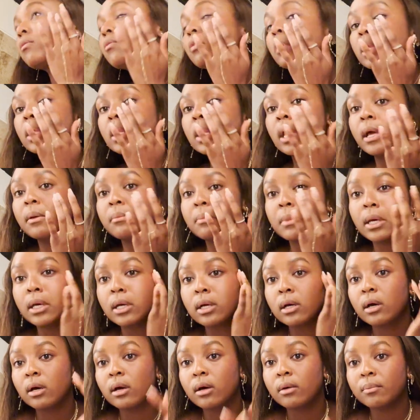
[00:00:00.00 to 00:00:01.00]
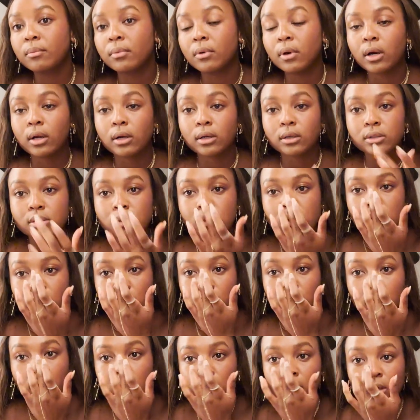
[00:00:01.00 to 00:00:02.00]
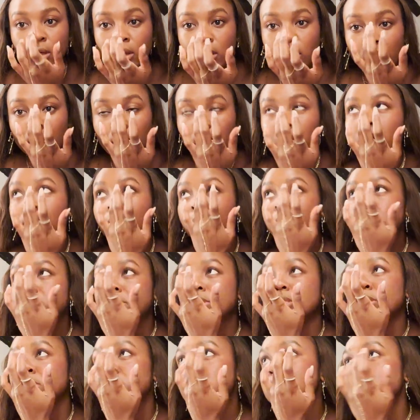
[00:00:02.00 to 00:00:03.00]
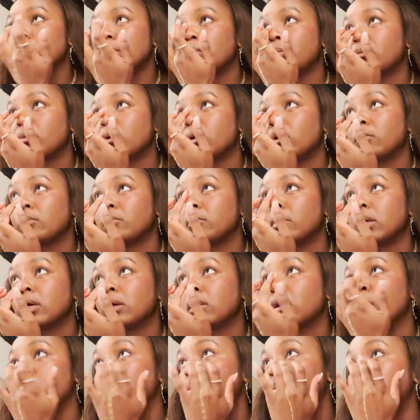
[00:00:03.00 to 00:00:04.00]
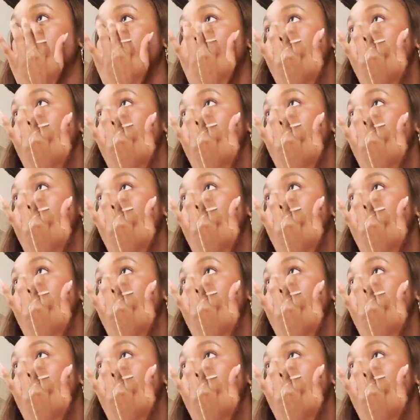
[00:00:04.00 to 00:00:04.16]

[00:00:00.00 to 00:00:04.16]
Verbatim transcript: really light makeup, honestly. Almost like sunburn makeup.